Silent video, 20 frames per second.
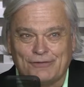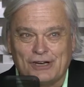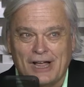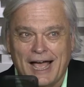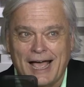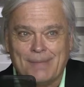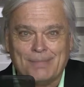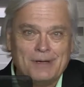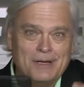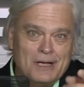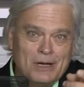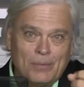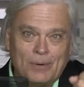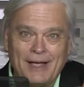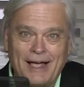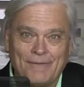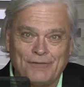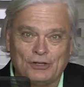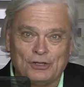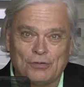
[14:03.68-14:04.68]
time.
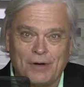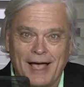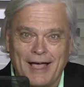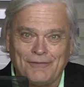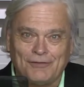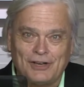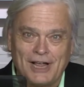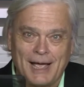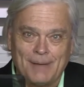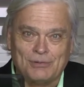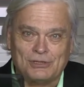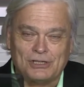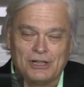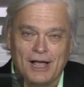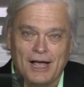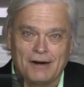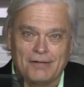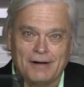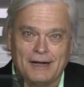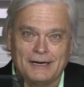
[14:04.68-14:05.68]
We have the drive time
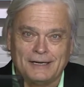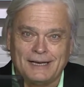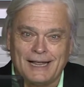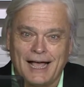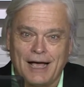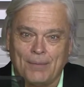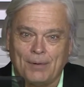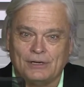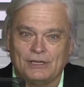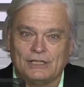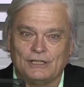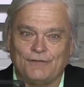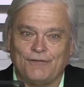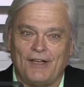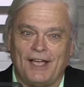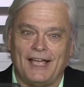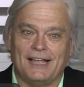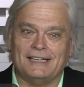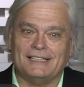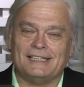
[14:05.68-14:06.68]
slot right now, which is
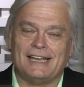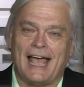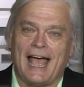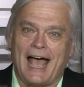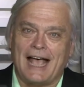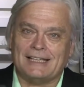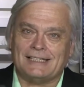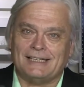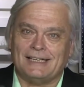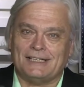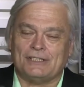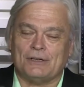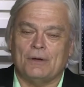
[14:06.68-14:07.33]
fantastic.